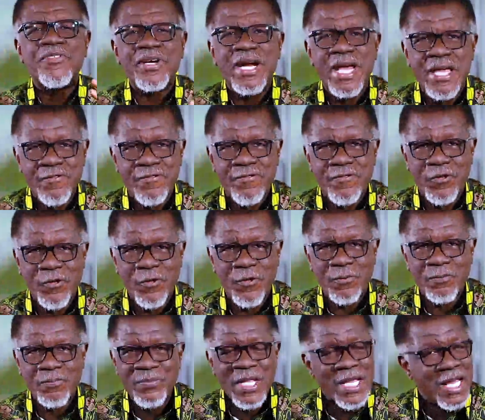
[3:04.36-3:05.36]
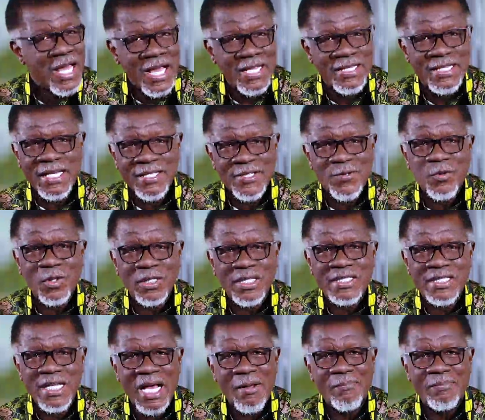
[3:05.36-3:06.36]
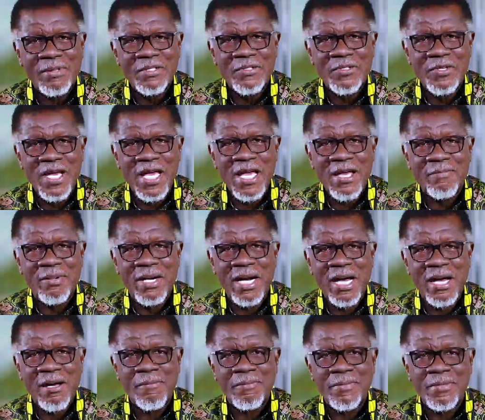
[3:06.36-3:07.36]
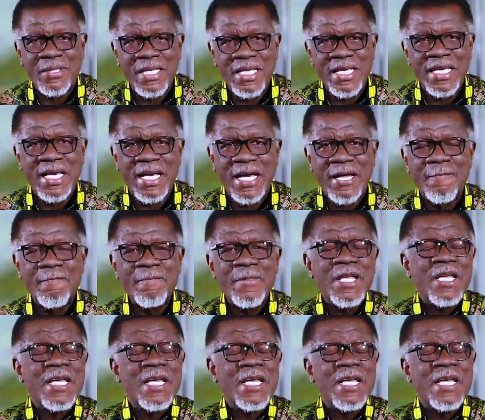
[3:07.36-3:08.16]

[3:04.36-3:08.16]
pray for. And that's what is happening to Abraham here.